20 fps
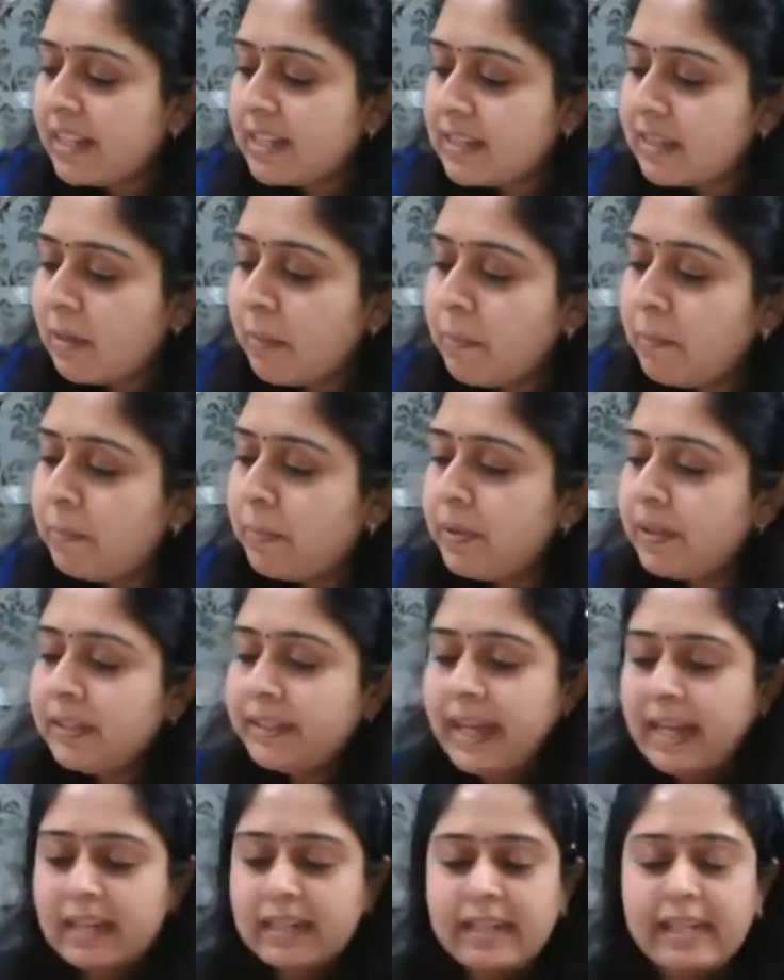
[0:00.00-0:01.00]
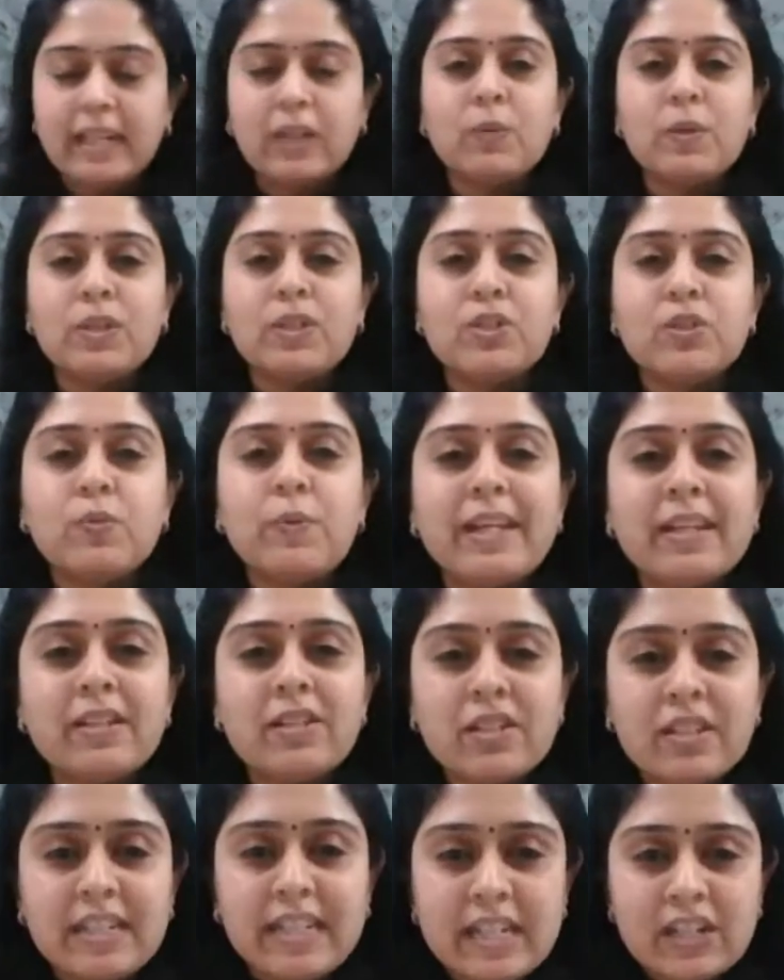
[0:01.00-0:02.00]
simple technique which
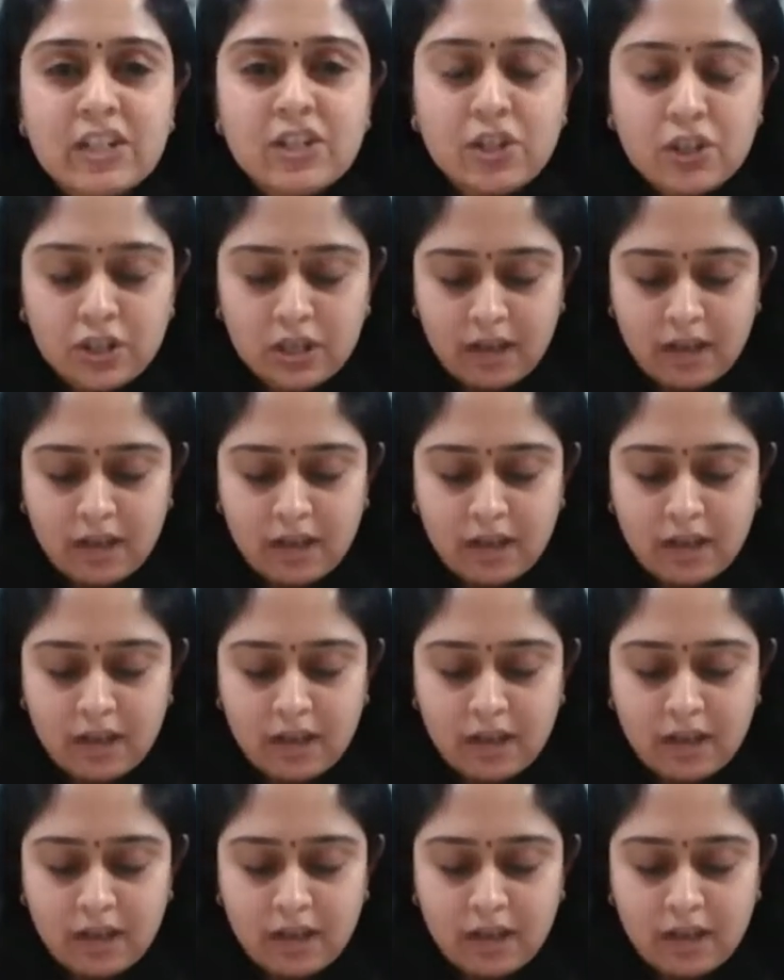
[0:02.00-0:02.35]
we teach